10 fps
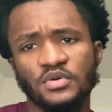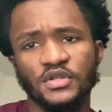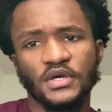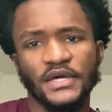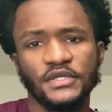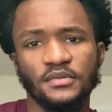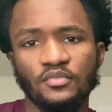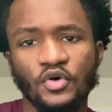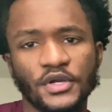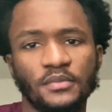But look, I need them
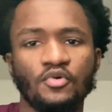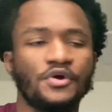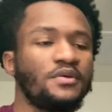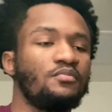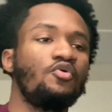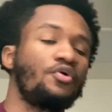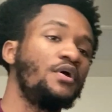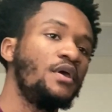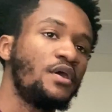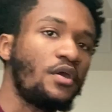more, I need more, I need more.
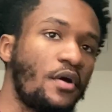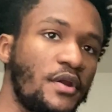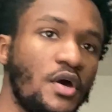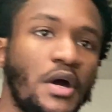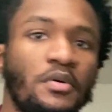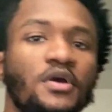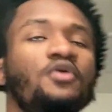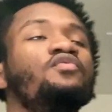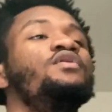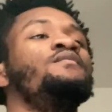You already know how it
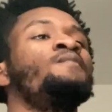goes.